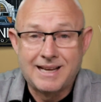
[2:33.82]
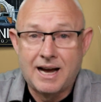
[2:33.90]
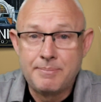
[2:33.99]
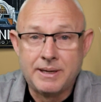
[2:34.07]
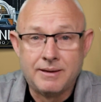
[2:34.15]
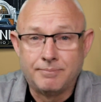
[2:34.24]

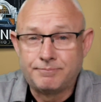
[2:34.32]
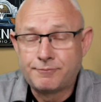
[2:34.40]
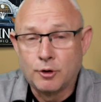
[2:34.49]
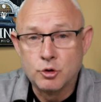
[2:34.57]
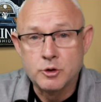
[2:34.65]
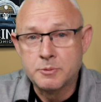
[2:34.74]
I've been a
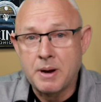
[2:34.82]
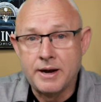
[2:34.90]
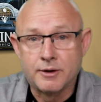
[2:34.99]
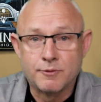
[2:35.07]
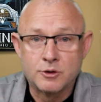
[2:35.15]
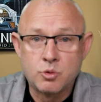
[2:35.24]
first
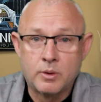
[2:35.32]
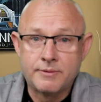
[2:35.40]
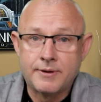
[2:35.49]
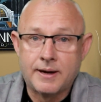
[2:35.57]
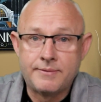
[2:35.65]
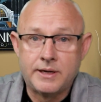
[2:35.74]
responder for
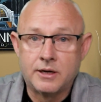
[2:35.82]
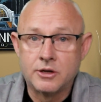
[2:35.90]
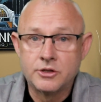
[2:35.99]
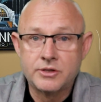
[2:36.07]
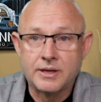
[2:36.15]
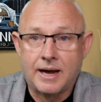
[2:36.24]
25
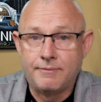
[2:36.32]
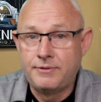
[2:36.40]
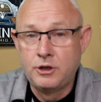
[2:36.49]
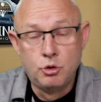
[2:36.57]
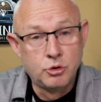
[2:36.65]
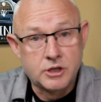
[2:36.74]
years. I've
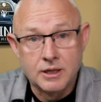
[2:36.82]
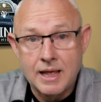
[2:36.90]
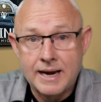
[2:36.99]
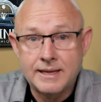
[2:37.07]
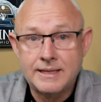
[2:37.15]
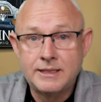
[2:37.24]
used a
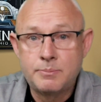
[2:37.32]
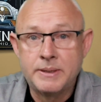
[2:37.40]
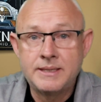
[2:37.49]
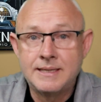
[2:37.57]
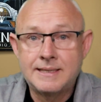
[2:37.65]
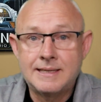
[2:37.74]
lot of these
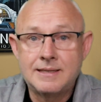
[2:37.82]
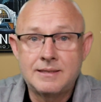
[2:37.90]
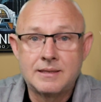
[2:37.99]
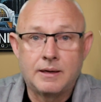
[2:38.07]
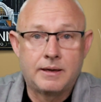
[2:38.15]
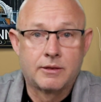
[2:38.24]

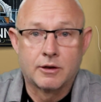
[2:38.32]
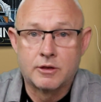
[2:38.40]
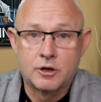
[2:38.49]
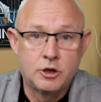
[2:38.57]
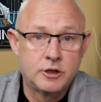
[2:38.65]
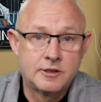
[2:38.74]
businesses, either
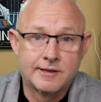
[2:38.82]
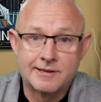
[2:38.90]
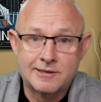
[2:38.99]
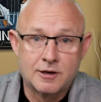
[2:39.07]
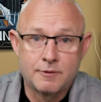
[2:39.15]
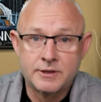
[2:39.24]
the goods or
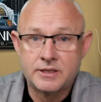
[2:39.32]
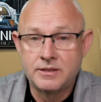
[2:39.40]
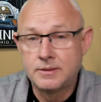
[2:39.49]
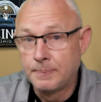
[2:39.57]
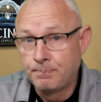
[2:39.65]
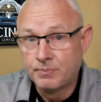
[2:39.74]
the
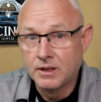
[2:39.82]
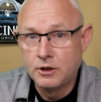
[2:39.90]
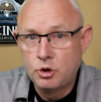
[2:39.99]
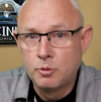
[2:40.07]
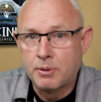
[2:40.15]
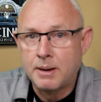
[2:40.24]
services.
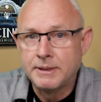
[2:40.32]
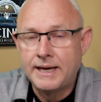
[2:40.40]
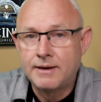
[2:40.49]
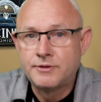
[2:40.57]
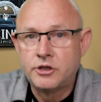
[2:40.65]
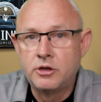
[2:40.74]
You probably
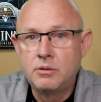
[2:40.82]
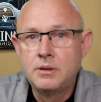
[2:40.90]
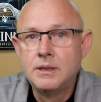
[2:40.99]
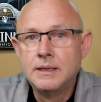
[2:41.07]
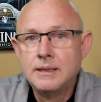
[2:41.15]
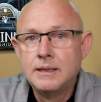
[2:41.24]
have too.
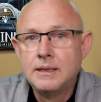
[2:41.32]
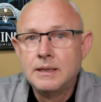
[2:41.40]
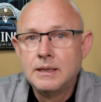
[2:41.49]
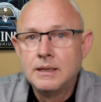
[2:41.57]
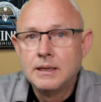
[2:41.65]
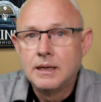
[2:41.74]

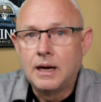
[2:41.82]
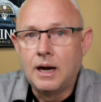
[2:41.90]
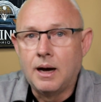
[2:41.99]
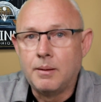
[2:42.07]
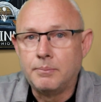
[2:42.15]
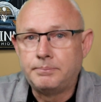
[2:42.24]

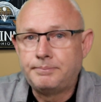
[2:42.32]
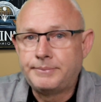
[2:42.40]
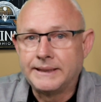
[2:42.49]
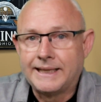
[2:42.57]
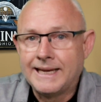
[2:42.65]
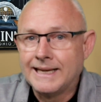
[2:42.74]
But
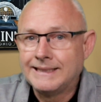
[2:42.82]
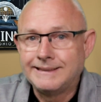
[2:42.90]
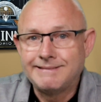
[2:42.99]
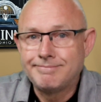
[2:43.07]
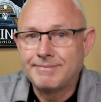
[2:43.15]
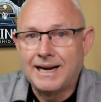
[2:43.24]

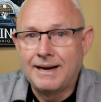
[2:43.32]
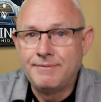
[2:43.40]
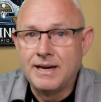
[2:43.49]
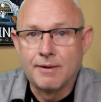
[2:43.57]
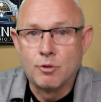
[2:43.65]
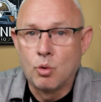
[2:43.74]
again, I've
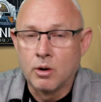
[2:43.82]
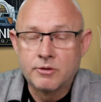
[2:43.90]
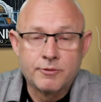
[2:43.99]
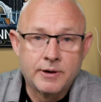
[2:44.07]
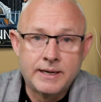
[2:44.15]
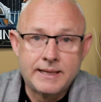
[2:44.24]
never worked
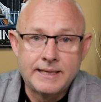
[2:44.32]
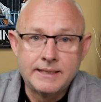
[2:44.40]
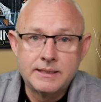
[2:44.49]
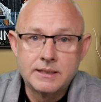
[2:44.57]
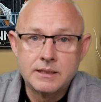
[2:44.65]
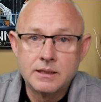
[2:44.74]
for any of
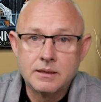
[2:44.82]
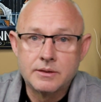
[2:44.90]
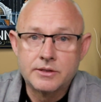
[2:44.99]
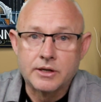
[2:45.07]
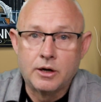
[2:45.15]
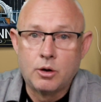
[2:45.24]
these.
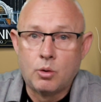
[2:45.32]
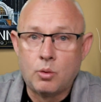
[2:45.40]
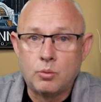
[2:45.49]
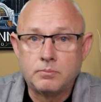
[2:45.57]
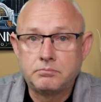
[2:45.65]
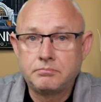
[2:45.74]

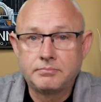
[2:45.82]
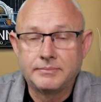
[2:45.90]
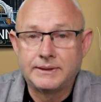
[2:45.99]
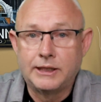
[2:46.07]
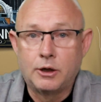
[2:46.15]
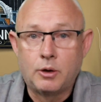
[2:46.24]
So,
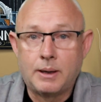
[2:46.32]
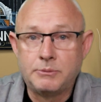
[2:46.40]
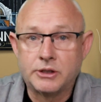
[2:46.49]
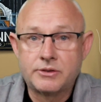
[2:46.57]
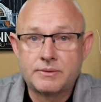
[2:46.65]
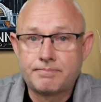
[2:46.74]
I'm
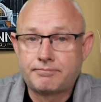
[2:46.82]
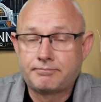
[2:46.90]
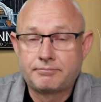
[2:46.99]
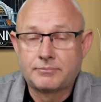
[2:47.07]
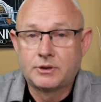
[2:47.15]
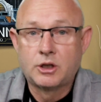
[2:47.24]
just
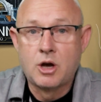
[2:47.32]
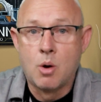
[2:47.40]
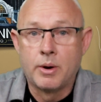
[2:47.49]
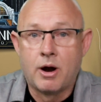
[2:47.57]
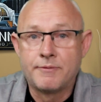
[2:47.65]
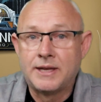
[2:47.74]

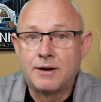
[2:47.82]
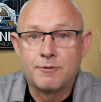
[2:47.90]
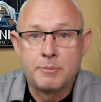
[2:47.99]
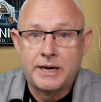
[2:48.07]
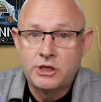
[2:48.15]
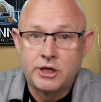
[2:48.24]
going off the
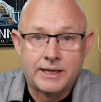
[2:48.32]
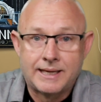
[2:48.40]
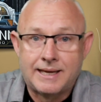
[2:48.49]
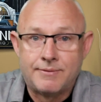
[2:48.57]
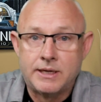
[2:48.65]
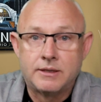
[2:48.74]
information and
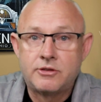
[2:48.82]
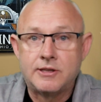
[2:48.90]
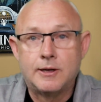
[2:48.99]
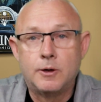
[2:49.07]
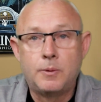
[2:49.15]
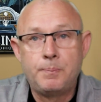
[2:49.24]
giving it to
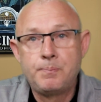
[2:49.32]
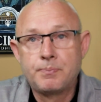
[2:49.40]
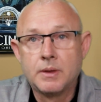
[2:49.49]
you.